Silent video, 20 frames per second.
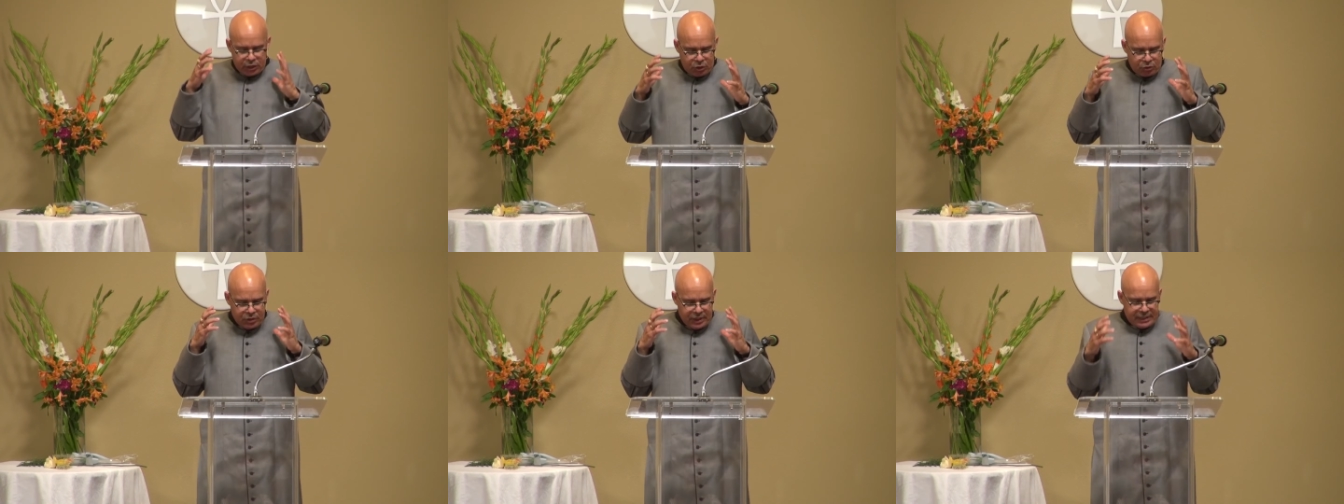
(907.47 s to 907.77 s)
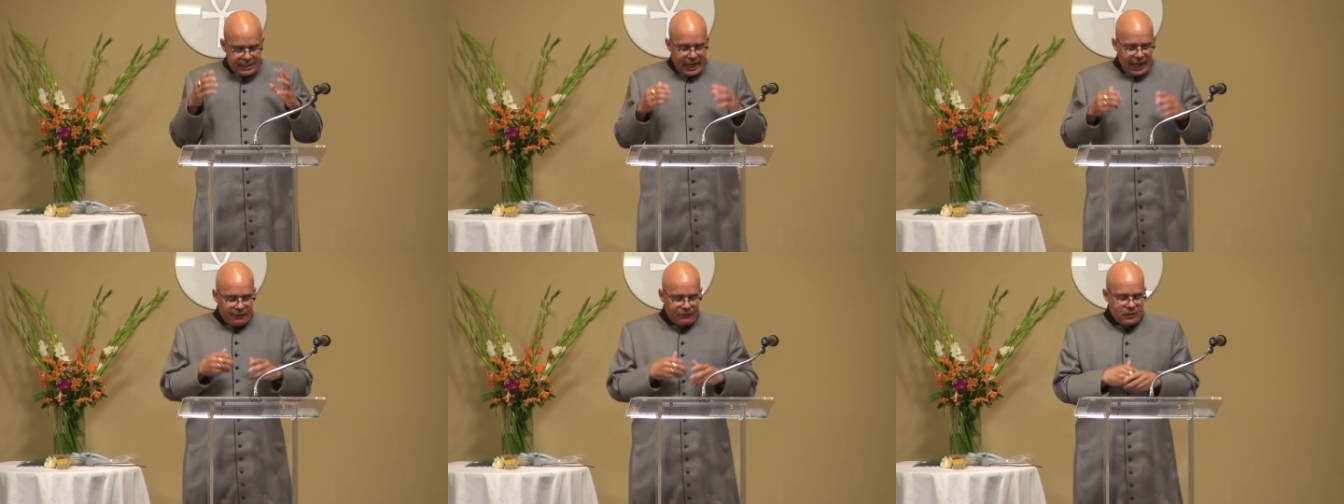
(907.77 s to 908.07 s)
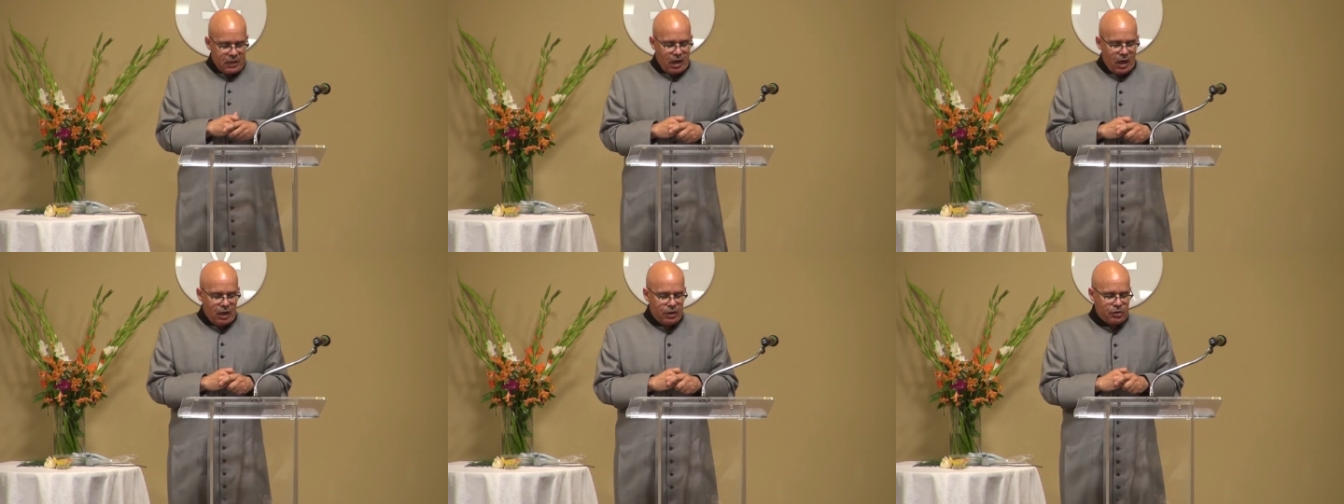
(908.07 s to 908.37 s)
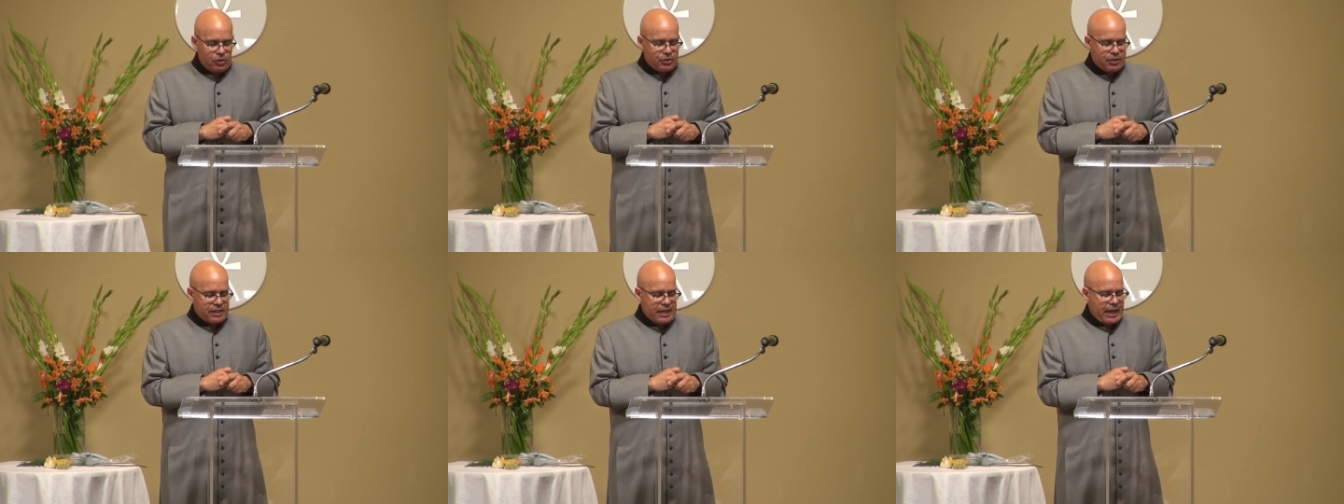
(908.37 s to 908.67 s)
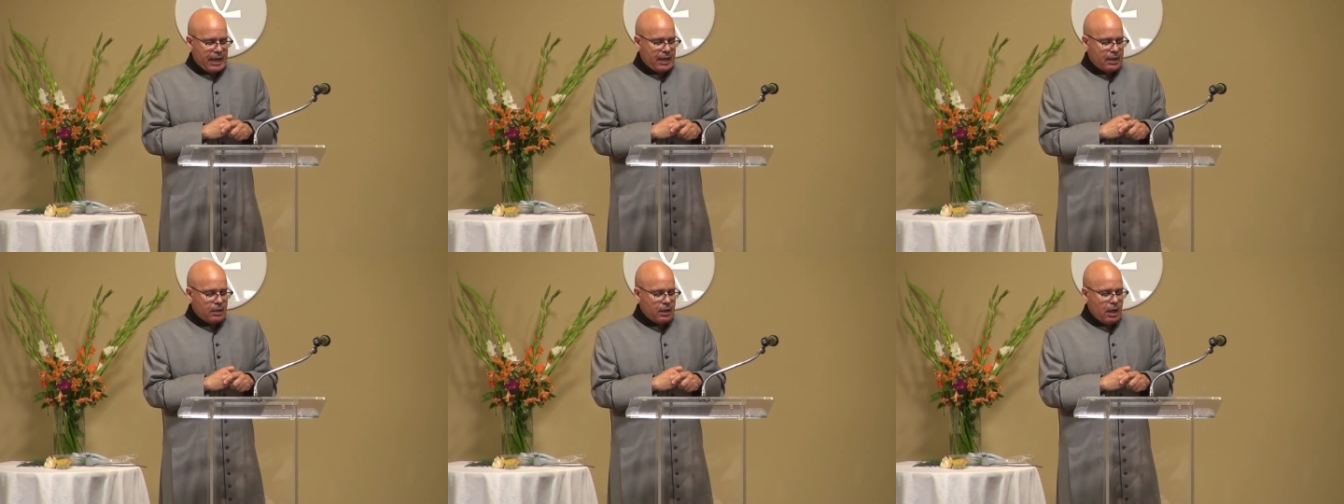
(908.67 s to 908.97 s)
you just have to
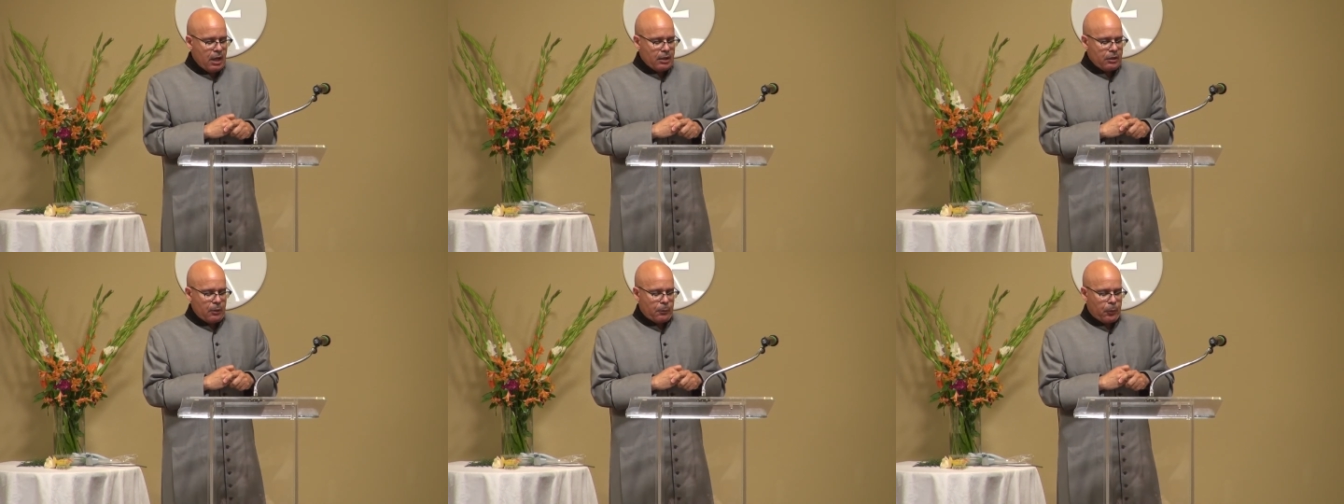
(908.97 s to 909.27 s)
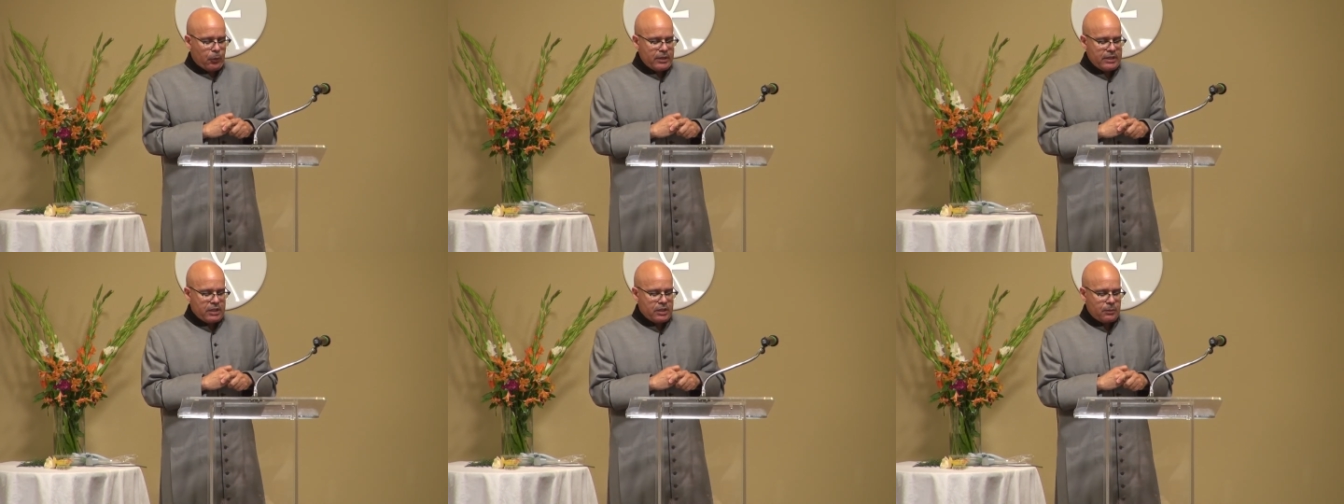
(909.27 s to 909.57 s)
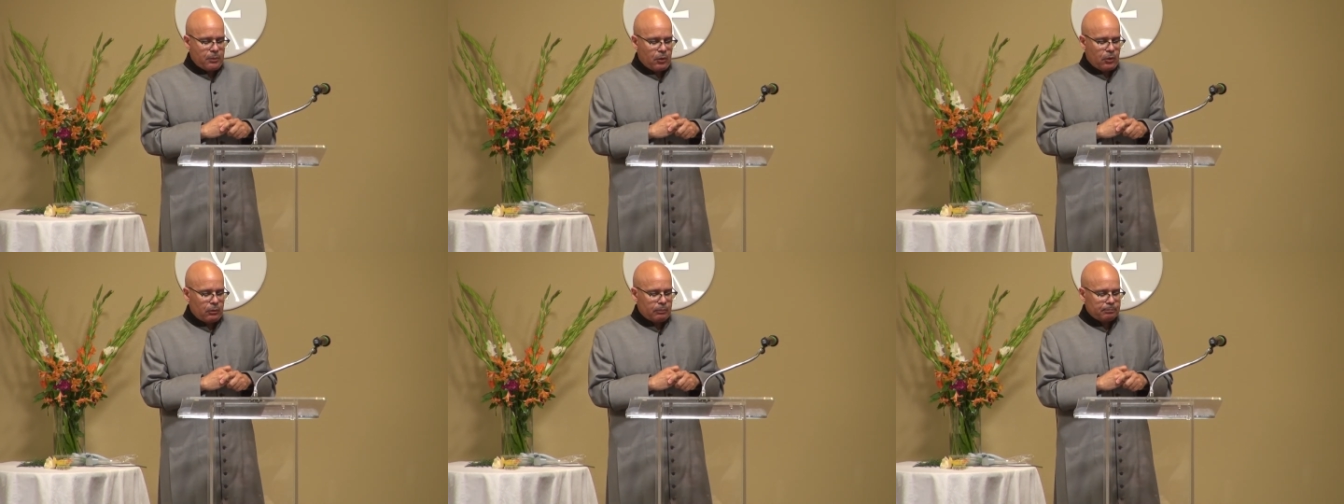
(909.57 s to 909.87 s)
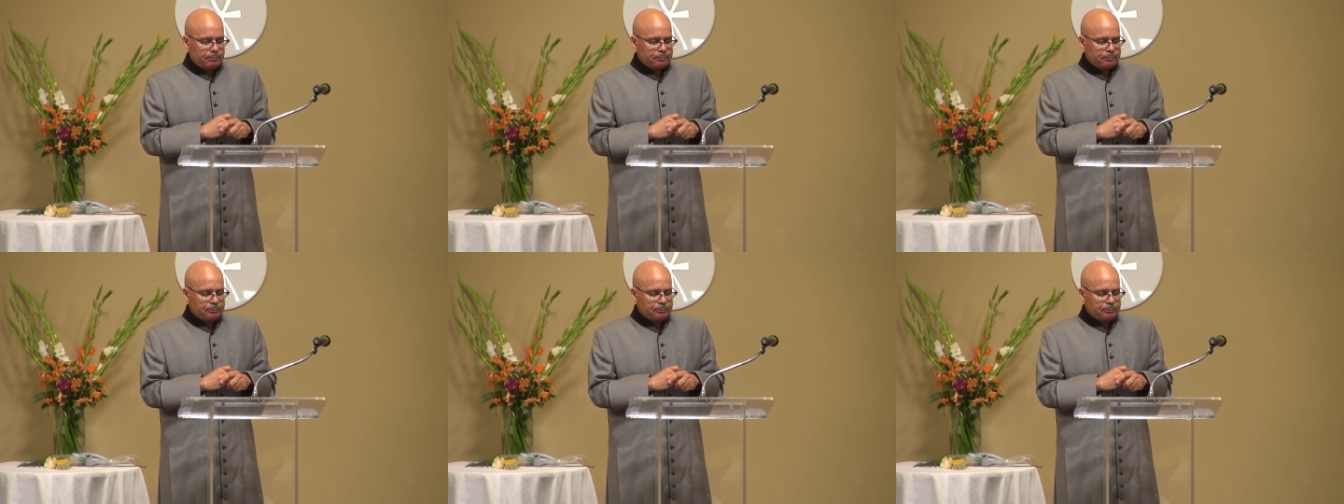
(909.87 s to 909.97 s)
understand the principle.